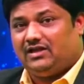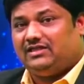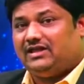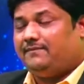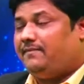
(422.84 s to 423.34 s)
in
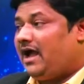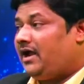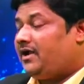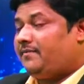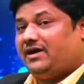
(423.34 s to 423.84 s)
that
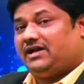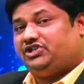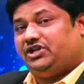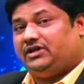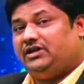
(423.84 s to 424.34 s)
blank
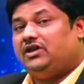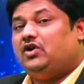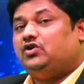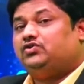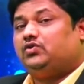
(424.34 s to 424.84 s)
margin.
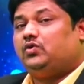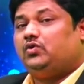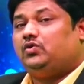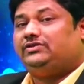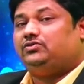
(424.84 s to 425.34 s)

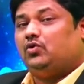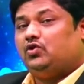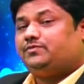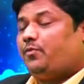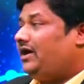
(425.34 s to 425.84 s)
So
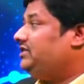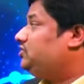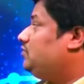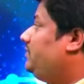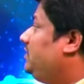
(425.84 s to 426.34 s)
those points
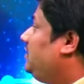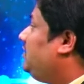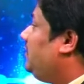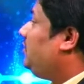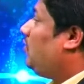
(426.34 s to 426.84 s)
to
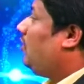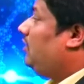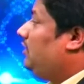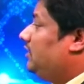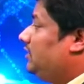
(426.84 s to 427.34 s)
be
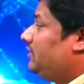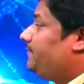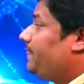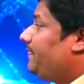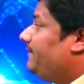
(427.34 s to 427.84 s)
recalled.
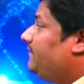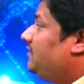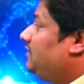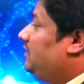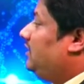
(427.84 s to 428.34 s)

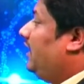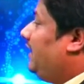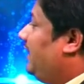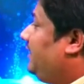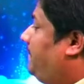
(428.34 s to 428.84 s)
It
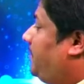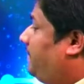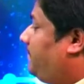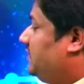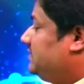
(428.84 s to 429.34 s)
has a
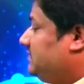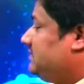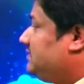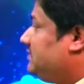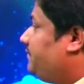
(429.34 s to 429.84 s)

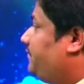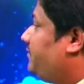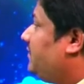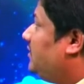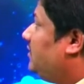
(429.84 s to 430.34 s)
purpose,
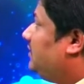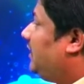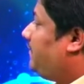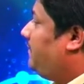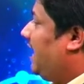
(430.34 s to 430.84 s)

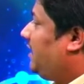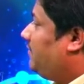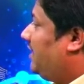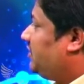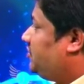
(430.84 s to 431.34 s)
that blank
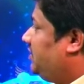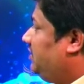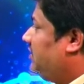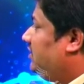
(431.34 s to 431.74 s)
margin.